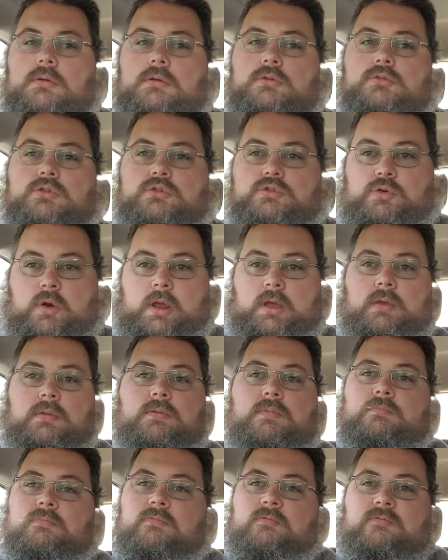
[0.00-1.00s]
Strength.
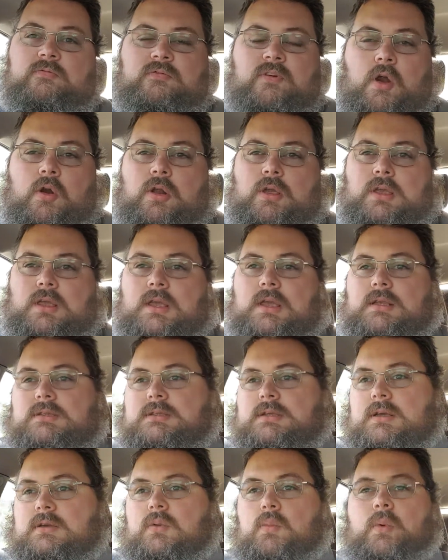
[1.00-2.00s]
Very
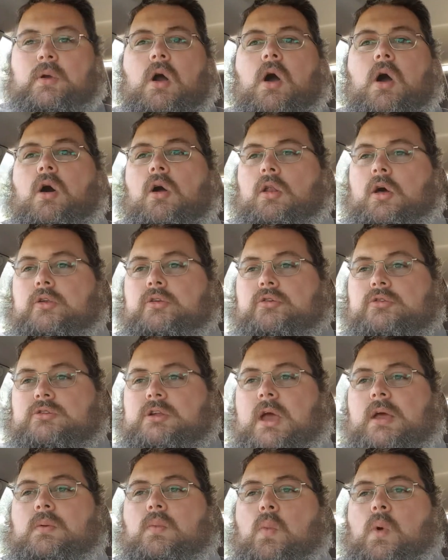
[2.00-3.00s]
easy. We all
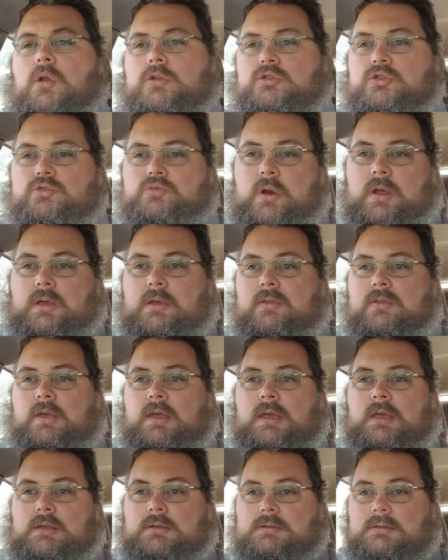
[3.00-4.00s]
understand what strength
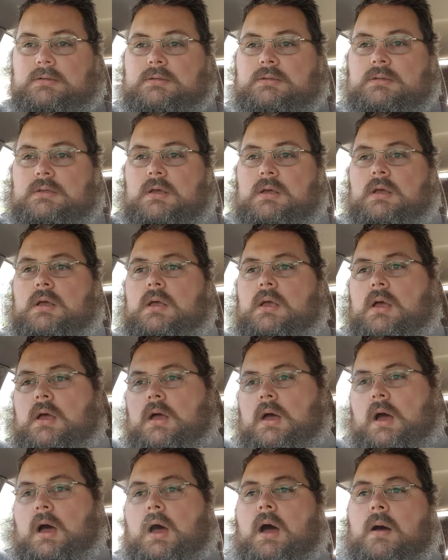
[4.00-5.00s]
is.
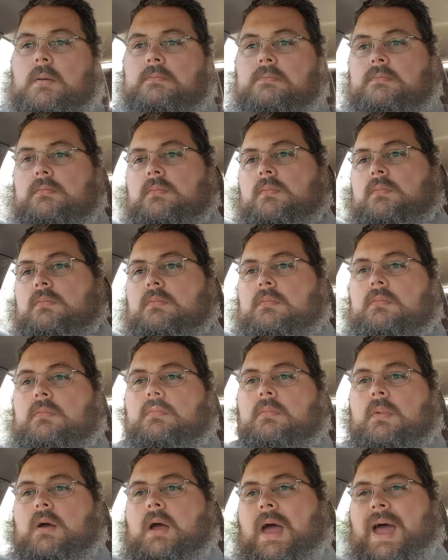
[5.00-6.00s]

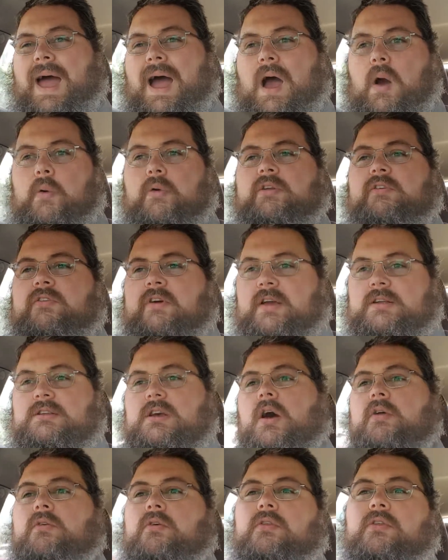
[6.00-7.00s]
How it affects
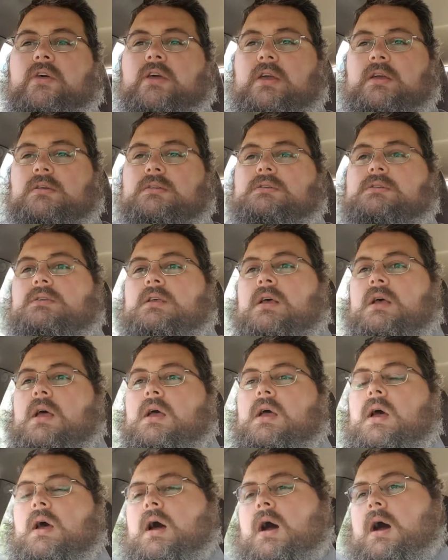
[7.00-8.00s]
other things.
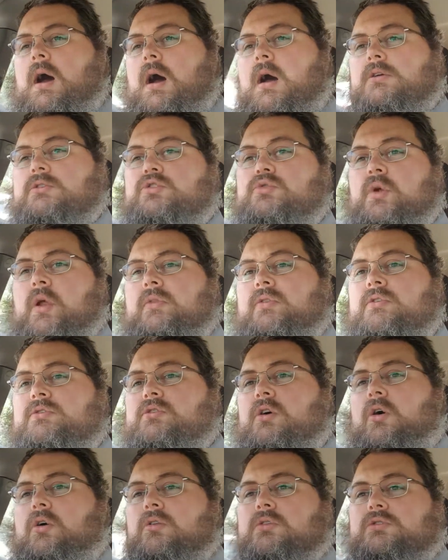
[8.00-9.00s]
Strength is
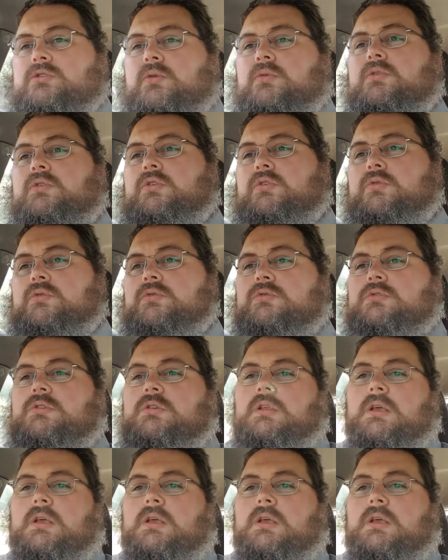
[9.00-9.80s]
also used